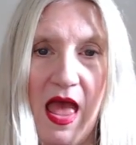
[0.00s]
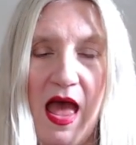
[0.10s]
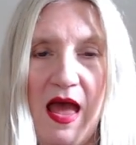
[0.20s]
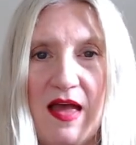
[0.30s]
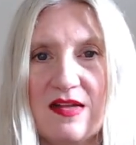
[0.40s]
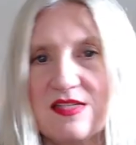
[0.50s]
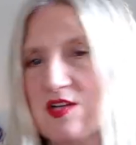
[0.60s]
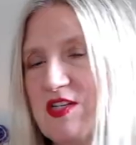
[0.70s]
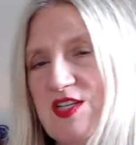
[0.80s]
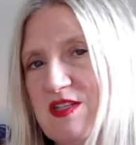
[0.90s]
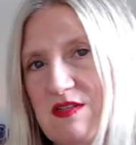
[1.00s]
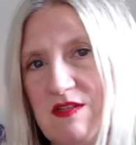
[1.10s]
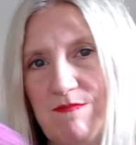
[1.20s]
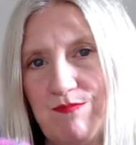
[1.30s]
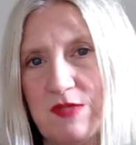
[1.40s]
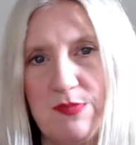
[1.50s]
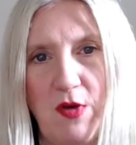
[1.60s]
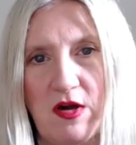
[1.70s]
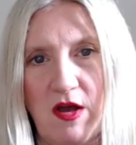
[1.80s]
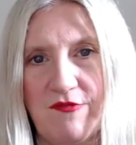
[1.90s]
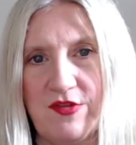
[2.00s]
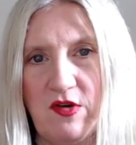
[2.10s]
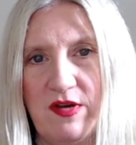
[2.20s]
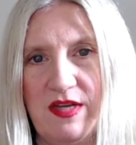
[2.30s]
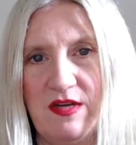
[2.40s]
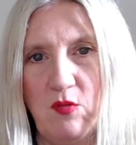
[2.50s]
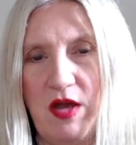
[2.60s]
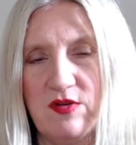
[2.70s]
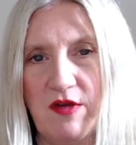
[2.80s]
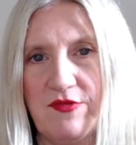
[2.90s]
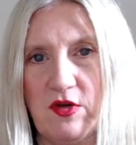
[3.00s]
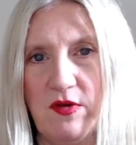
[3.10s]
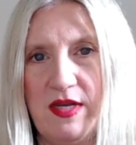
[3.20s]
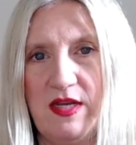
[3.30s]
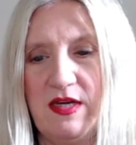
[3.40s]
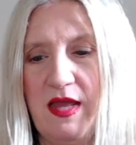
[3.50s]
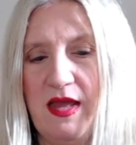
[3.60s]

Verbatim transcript: And so I just spun off the green, wound off the green,